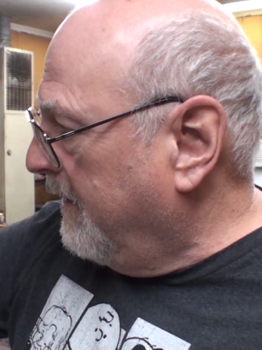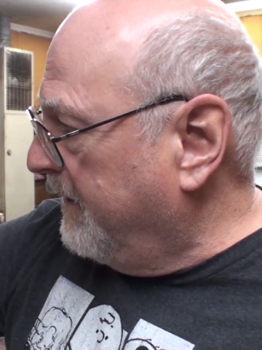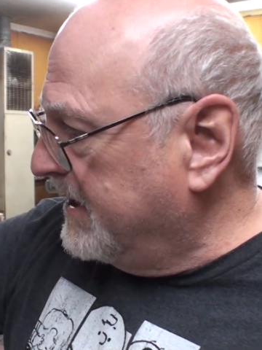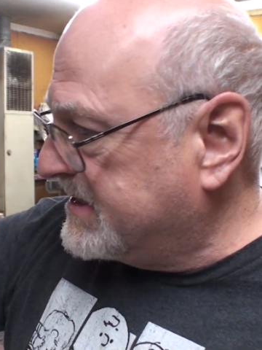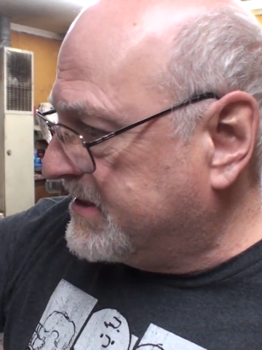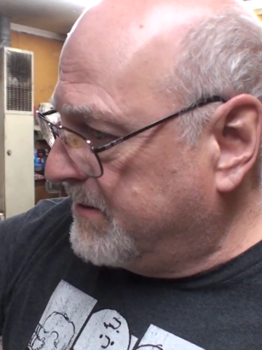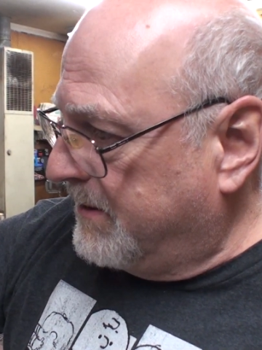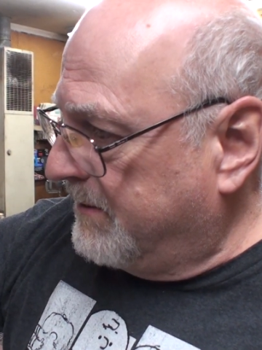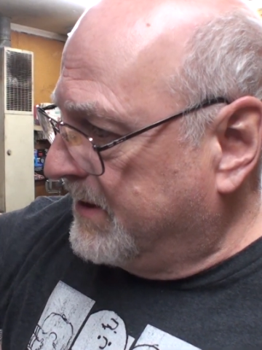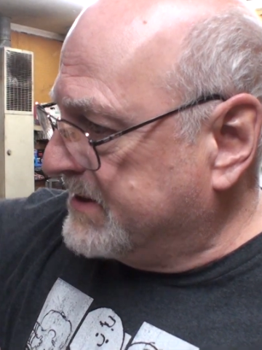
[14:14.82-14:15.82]
This
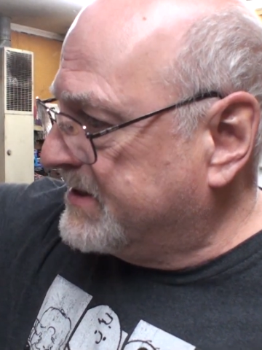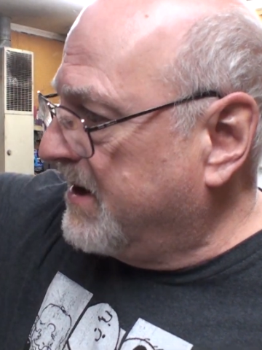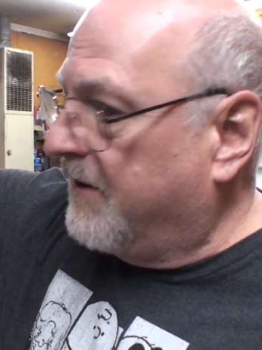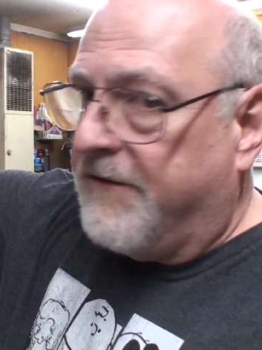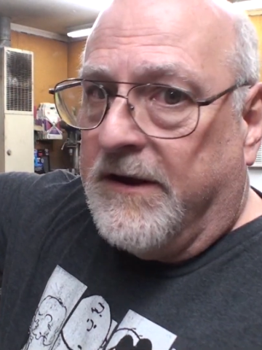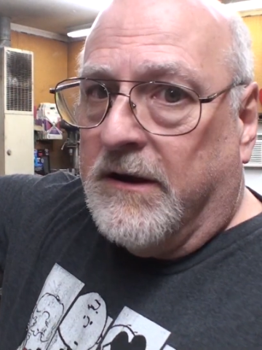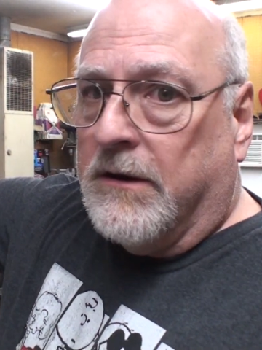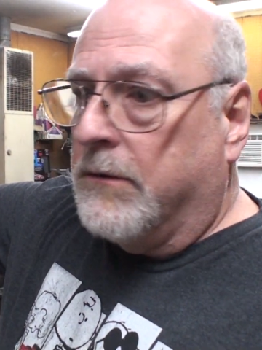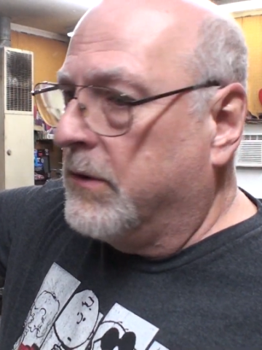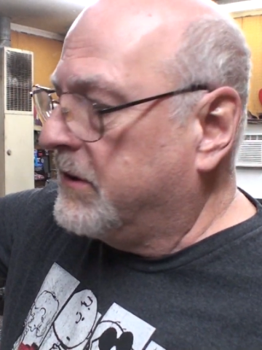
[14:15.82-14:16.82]
stuff
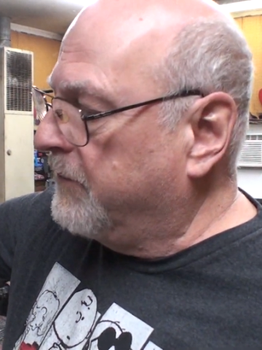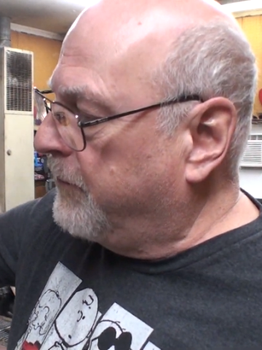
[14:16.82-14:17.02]
here with the